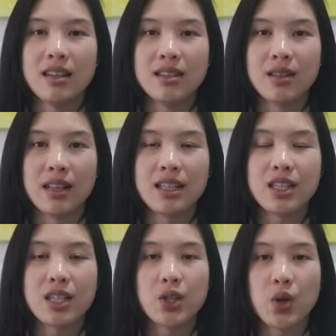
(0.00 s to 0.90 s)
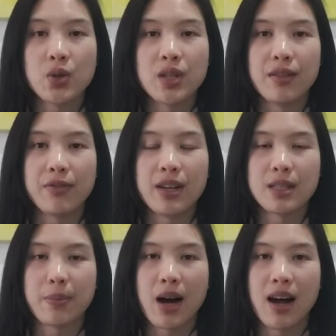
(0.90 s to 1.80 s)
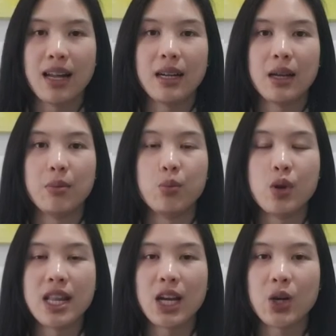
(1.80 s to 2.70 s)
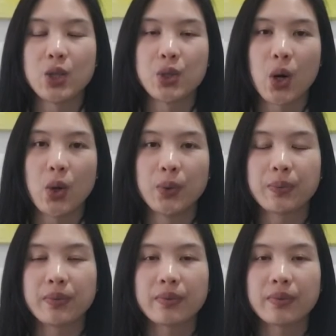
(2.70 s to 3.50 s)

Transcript: So let's just go to the first part, breathing control.